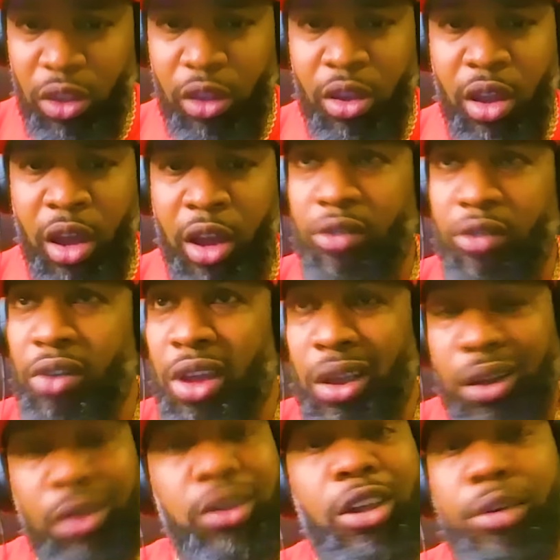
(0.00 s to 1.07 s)

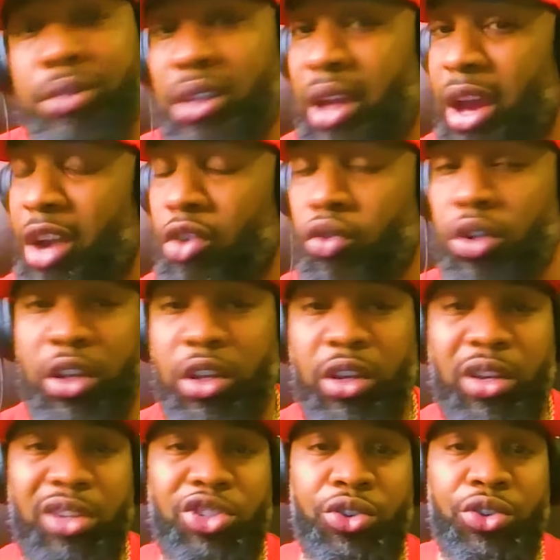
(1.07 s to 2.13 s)
Clemson had a really
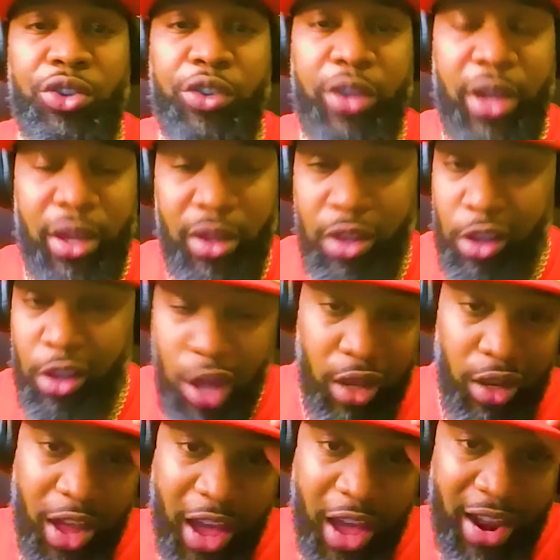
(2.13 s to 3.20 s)
good Junior Day. A
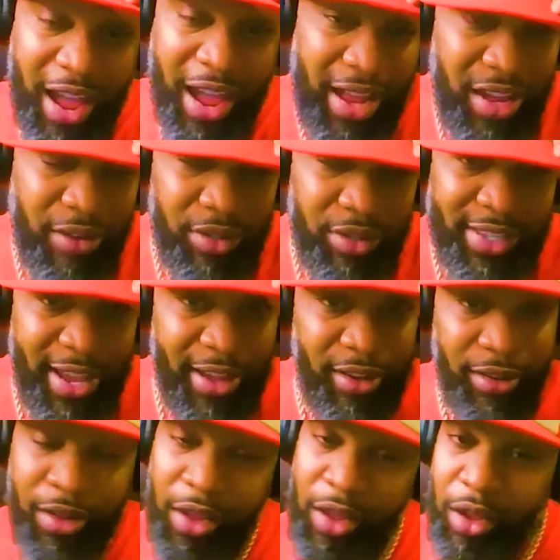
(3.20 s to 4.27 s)
lot of high-level
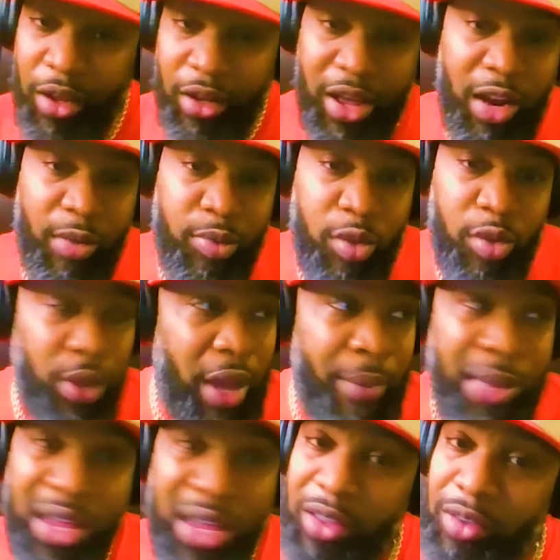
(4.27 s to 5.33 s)
talent. A lot of people, I
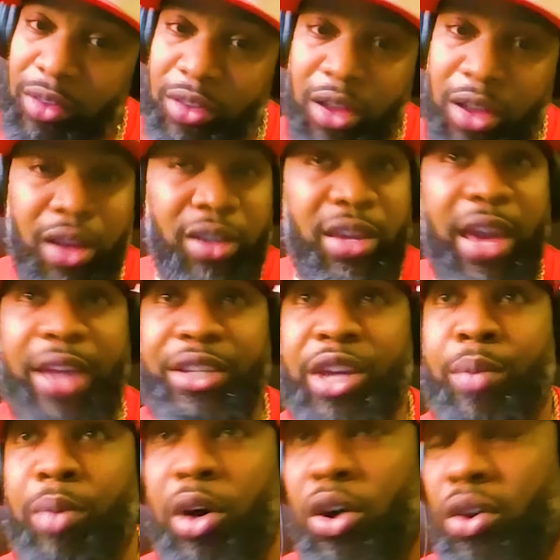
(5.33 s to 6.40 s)
mean,
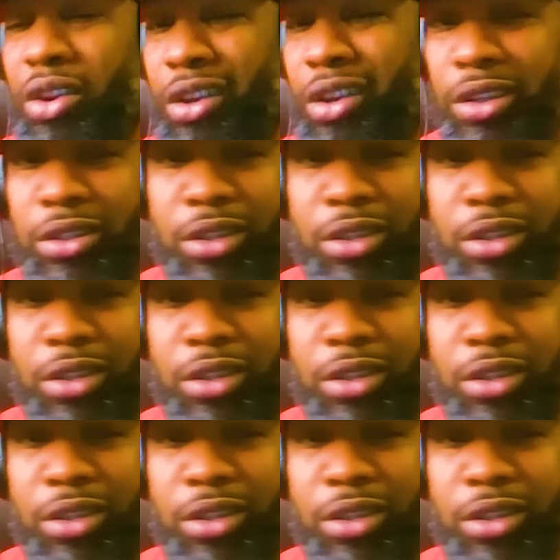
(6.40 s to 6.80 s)
K.J. Bolden is